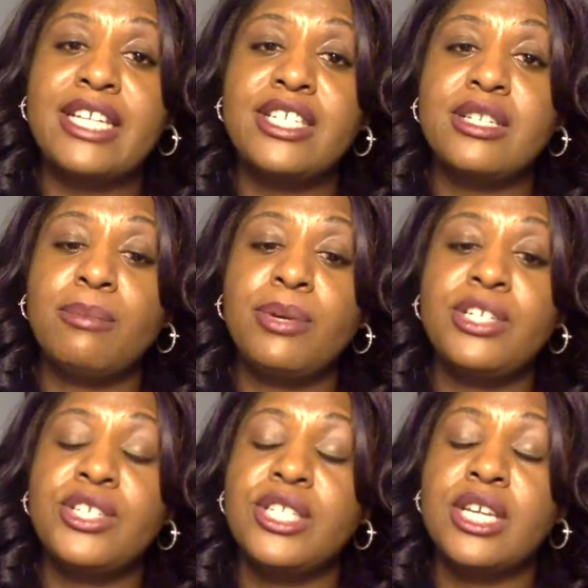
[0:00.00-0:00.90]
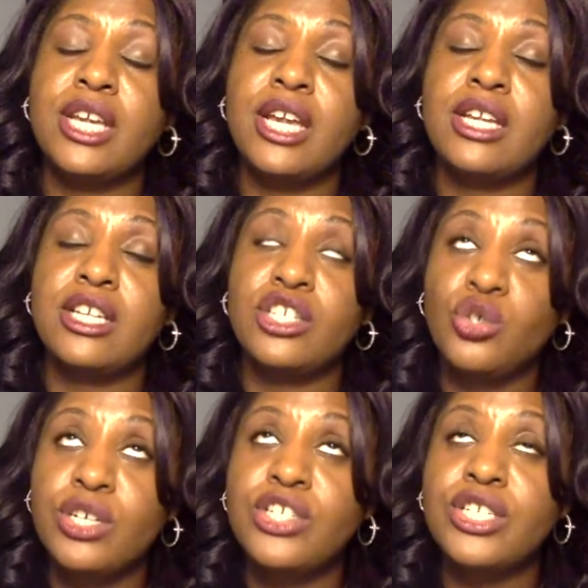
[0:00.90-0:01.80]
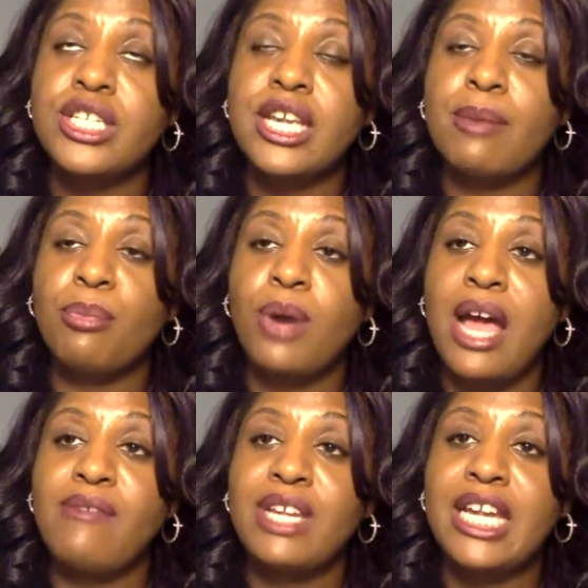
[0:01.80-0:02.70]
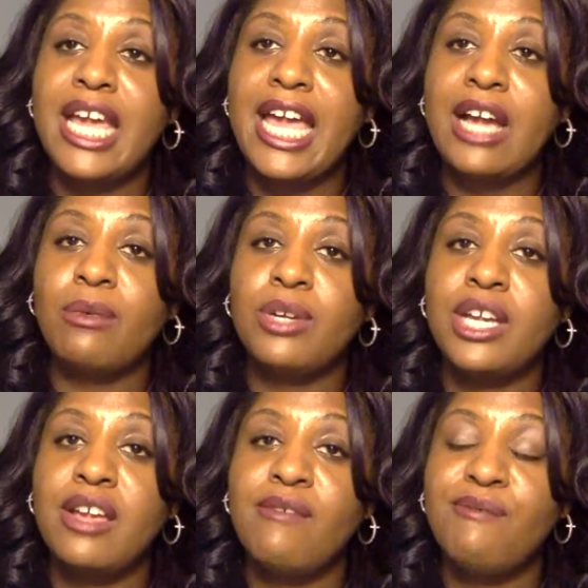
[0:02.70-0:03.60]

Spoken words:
into the trenches and get private equity